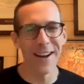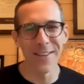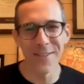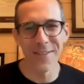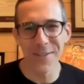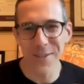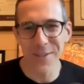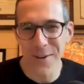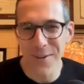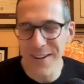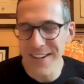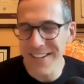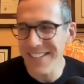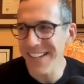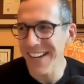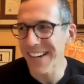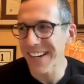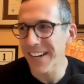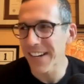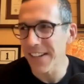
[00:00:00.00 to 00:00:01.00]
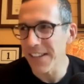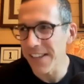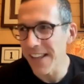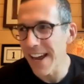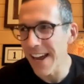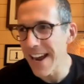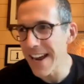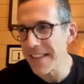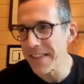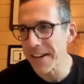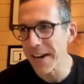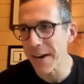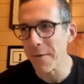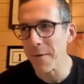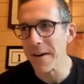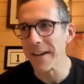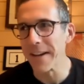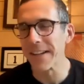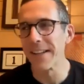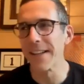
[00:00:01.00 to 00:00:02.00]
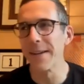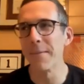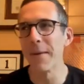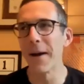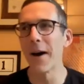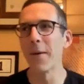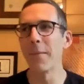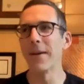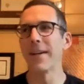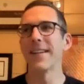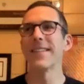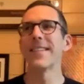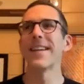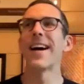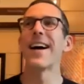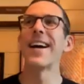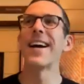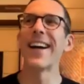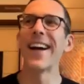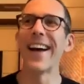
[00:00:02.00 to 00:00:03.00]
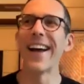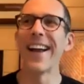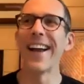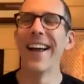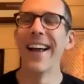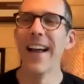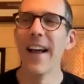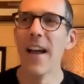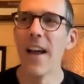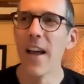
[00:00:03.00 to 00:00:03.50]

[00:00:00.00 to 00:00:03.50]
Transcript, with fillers: man. There's always like a line that I want to clip out because I got.